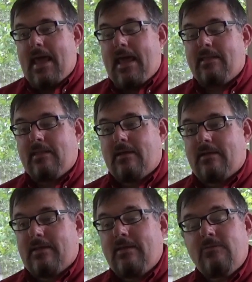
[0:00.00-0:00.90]
And
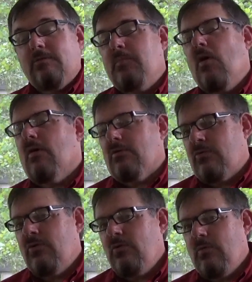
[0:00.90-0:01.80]
this is part
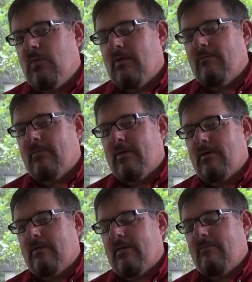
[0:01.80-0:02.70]
two
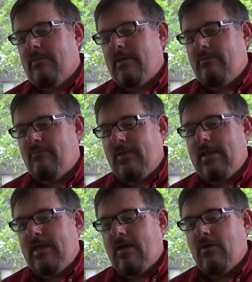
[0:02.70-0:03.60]
of these
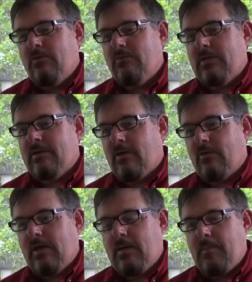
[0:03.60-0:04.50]
videos in
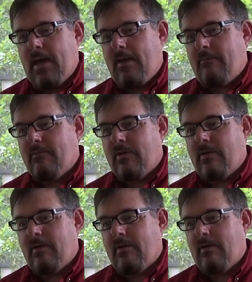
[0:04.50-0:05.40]
talking about
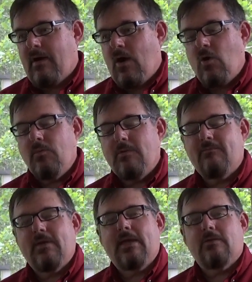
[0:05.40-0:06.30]
home
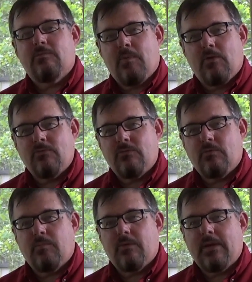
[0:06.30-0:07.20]
defense,
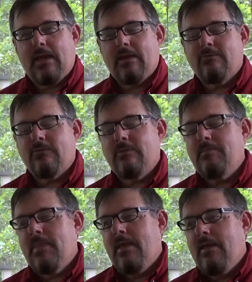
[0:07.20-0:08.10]
personal protection.
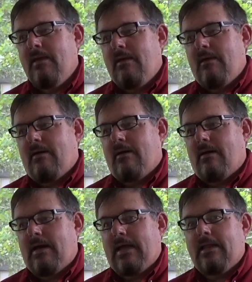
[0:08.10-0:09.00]

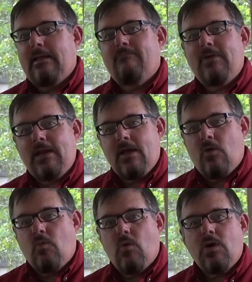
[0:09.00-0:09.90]
And in
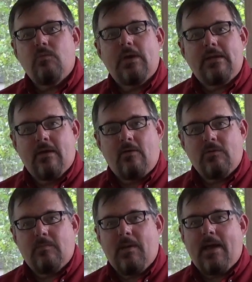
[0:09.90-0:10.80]
video one we
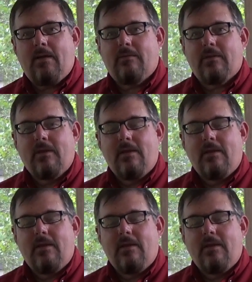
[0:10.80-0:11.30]
talked about